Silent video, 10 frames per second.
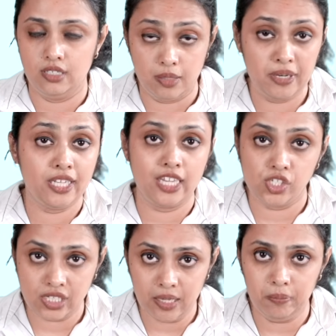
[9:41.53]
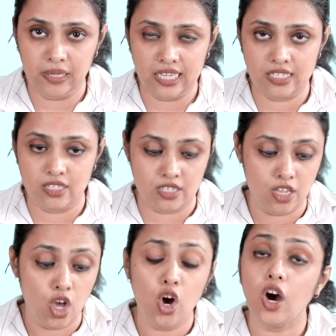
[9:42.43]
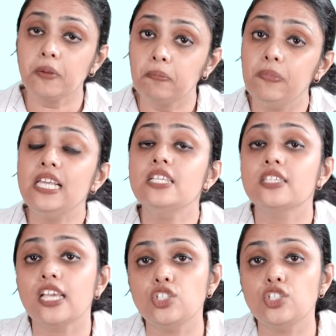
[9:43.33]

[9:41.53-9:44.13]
the medication compliance, or please